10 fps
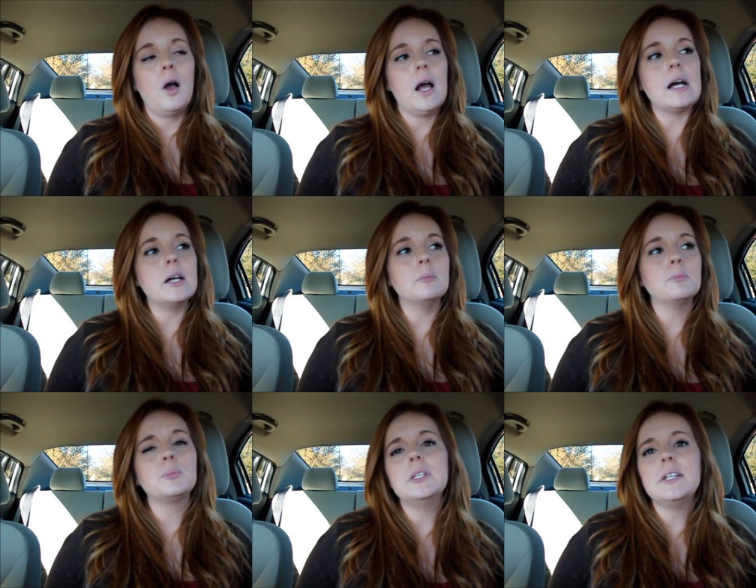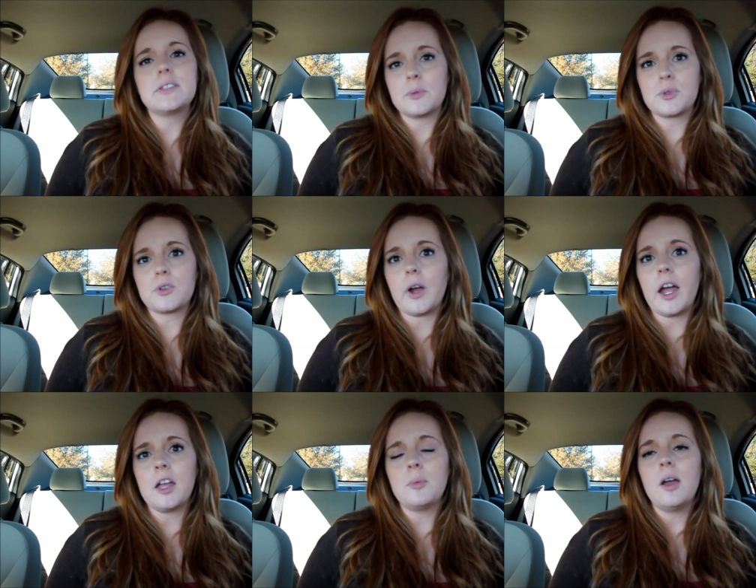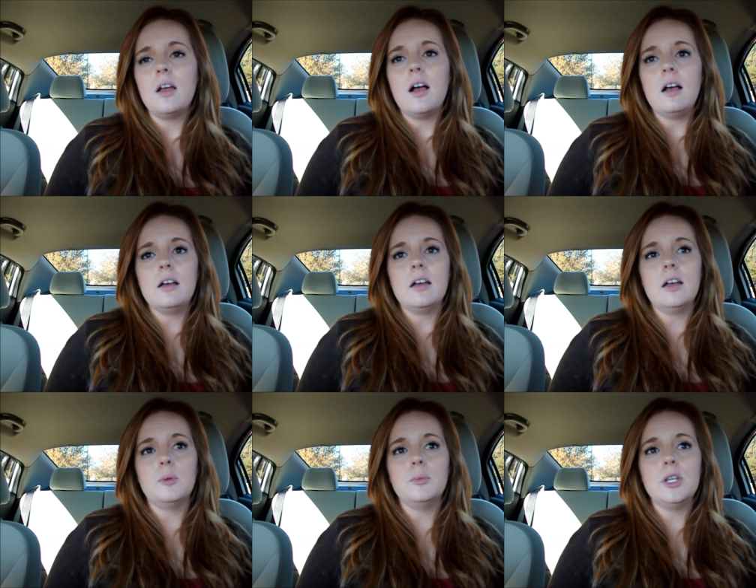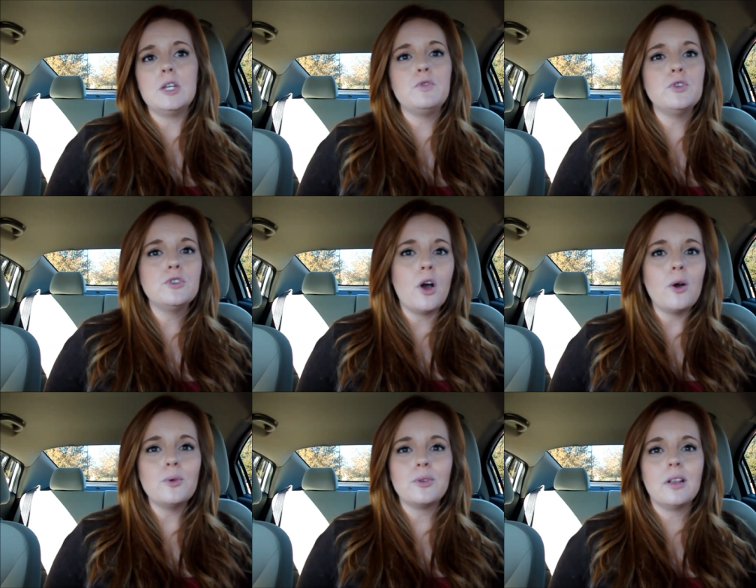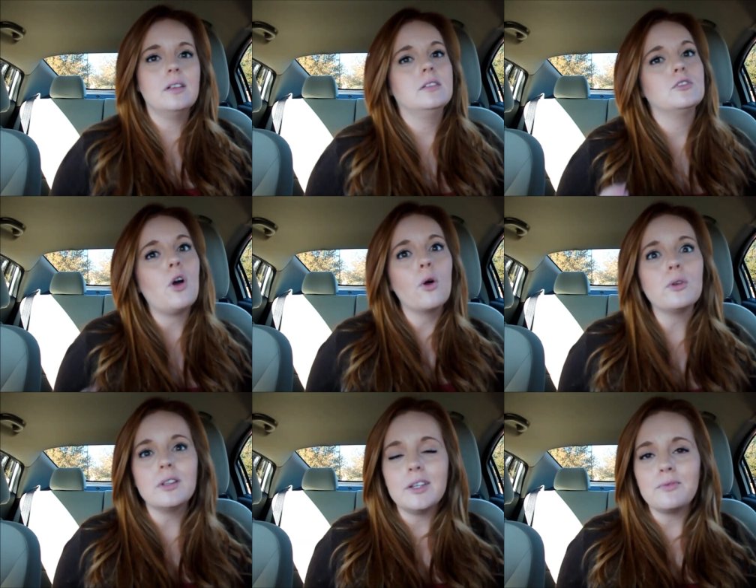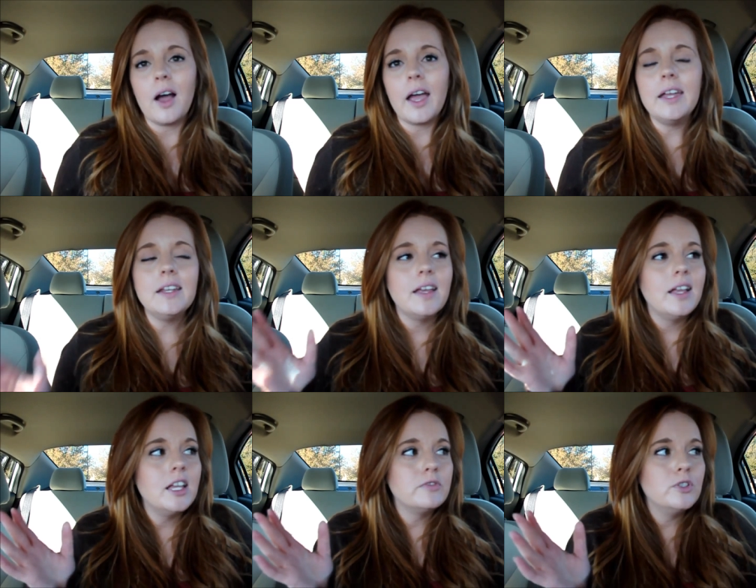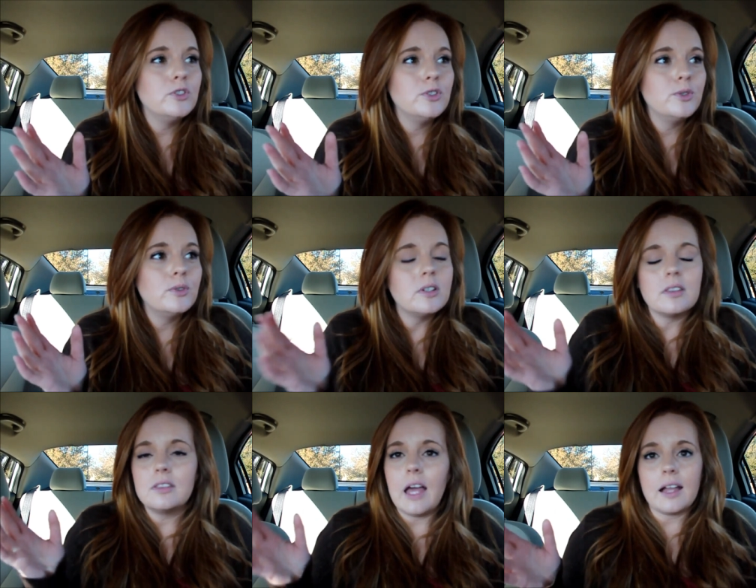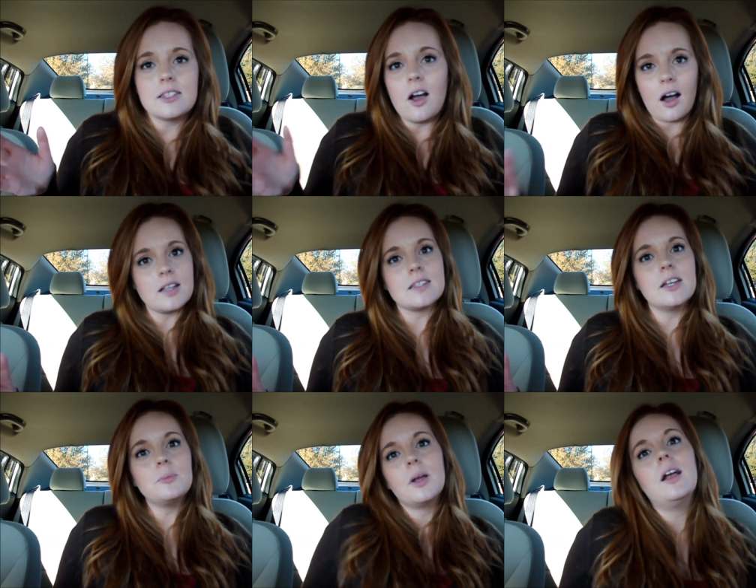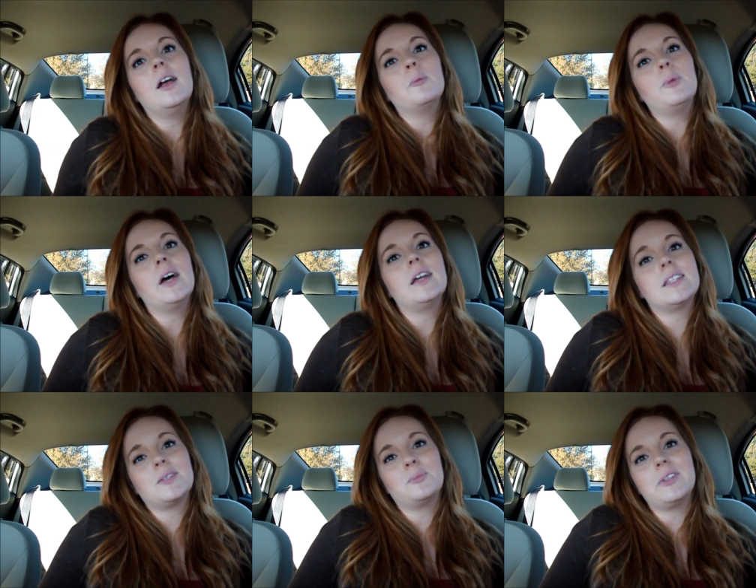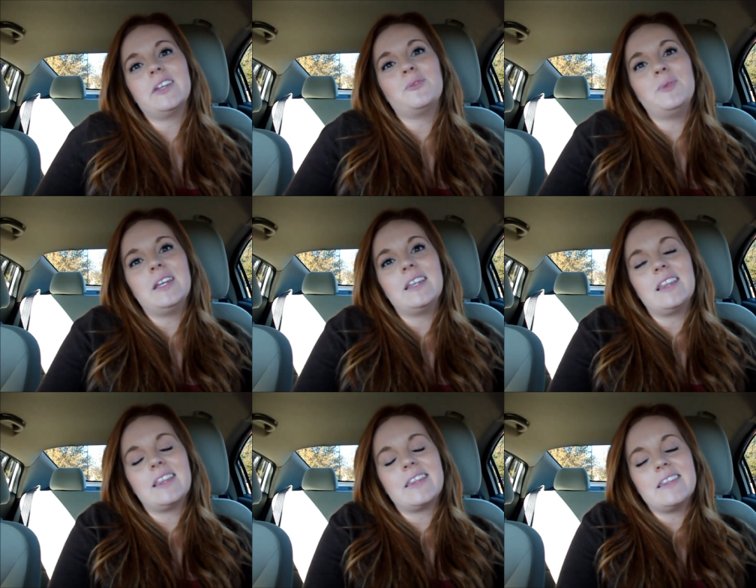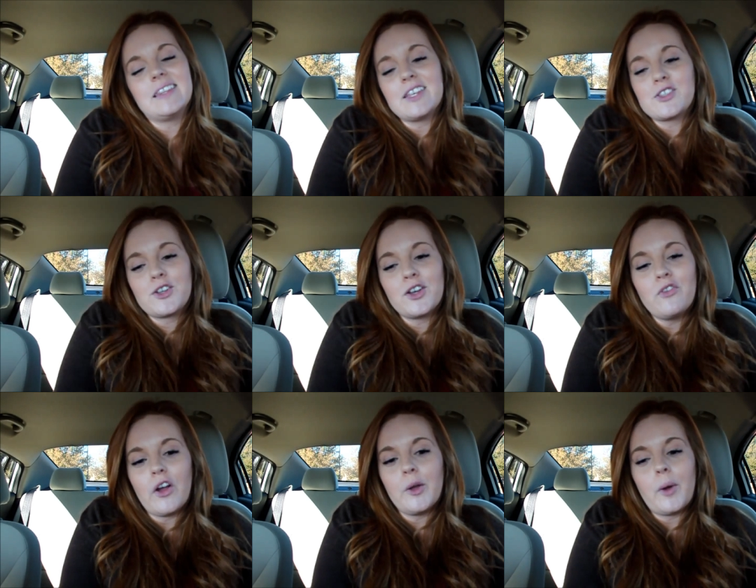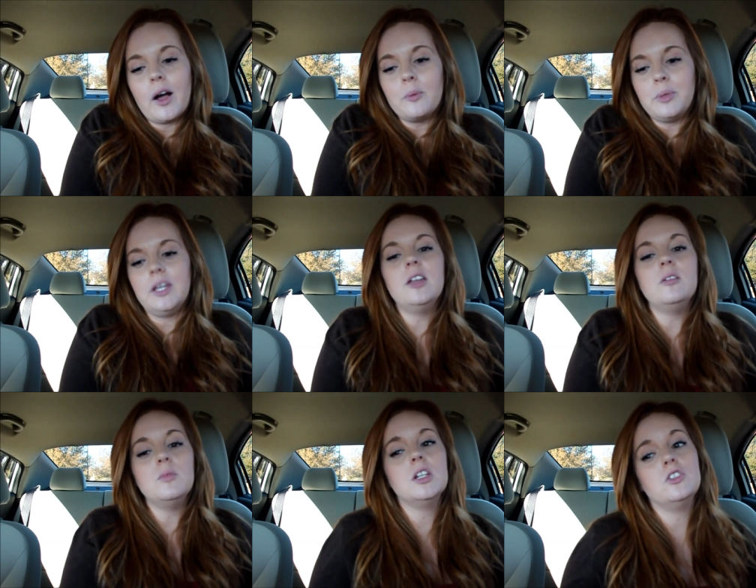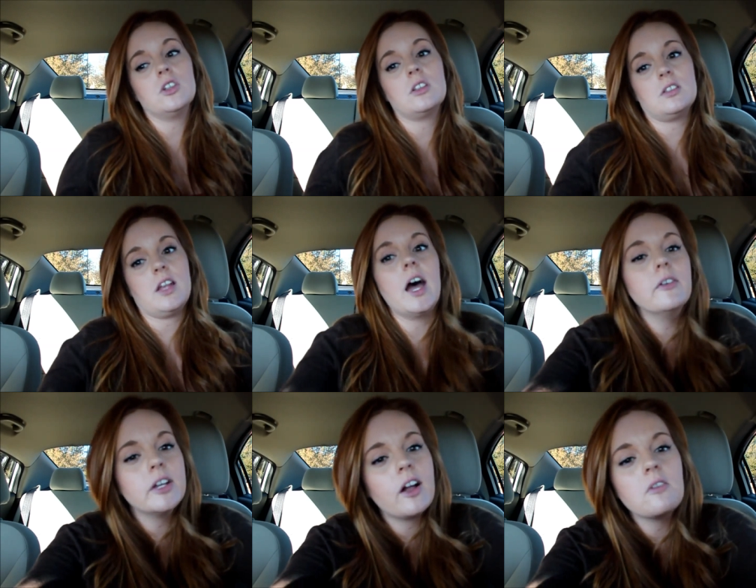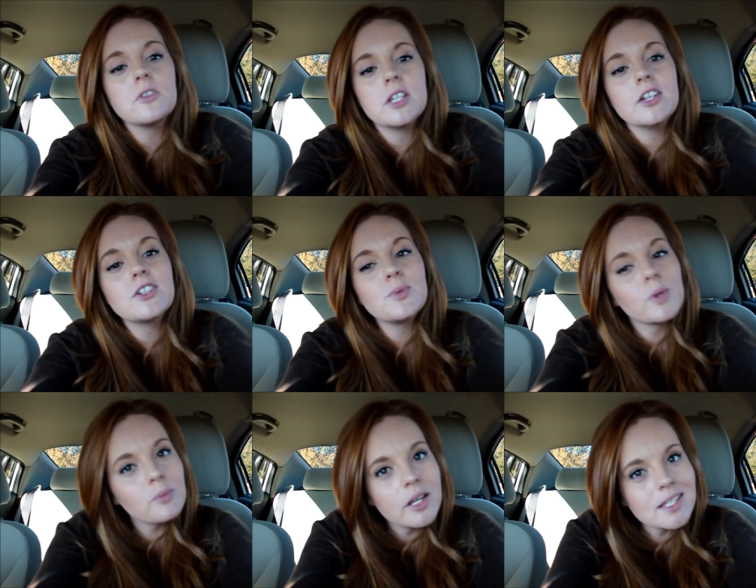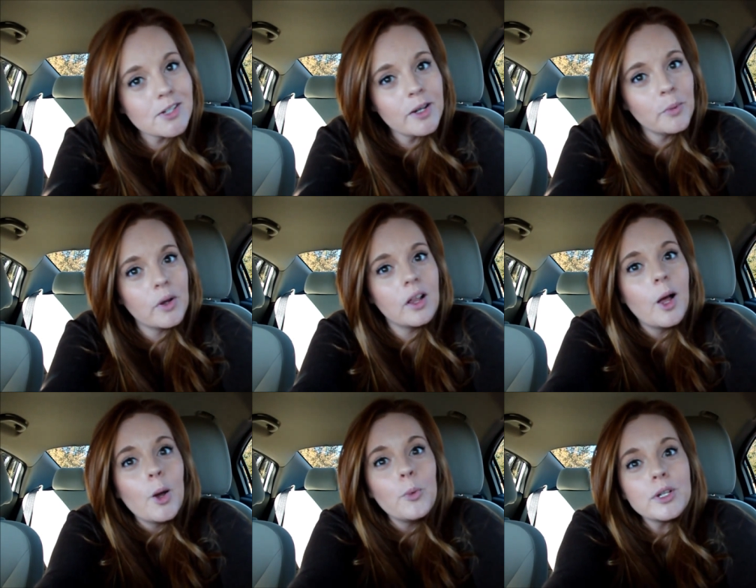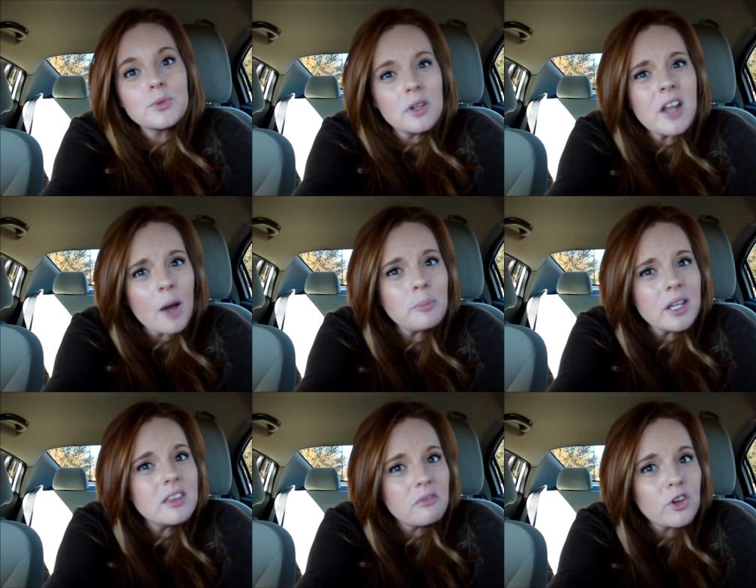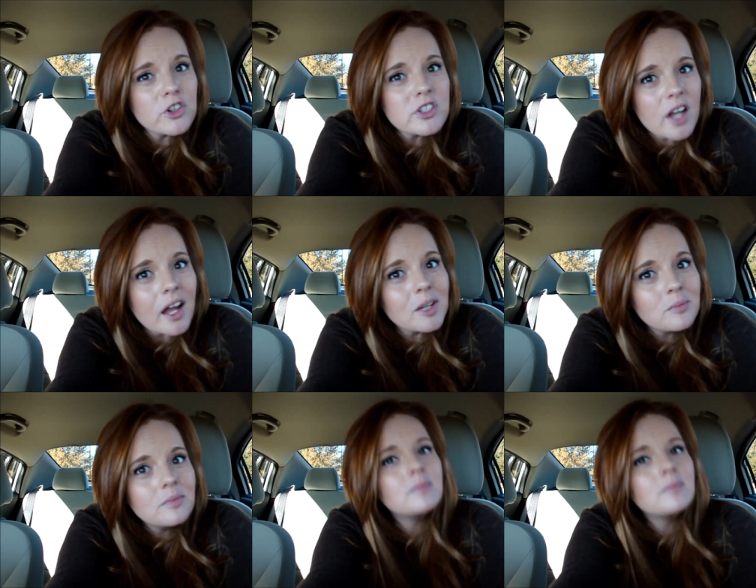um, please subscribe. Um, if you don't, totally fine. If you do, that's awesome. But believe me, this could very well be me just having a conversation with my steering wheel, which would not be the first time.